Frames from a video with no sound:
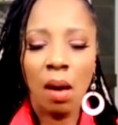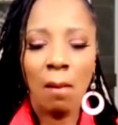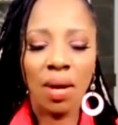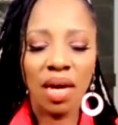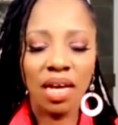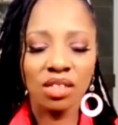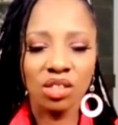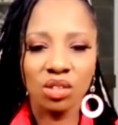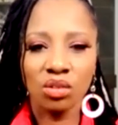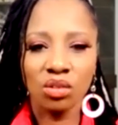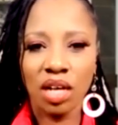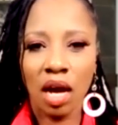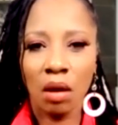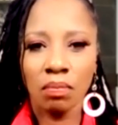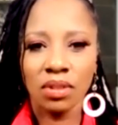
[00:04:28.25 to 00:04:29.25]
based on
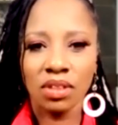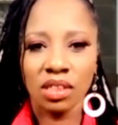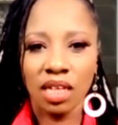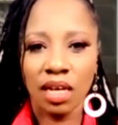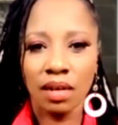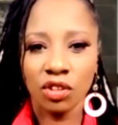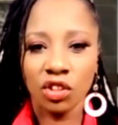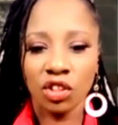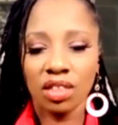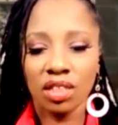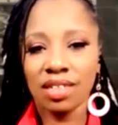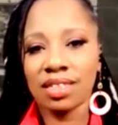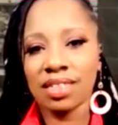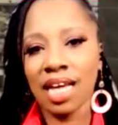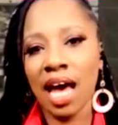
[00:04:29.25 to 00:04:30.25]
our perception is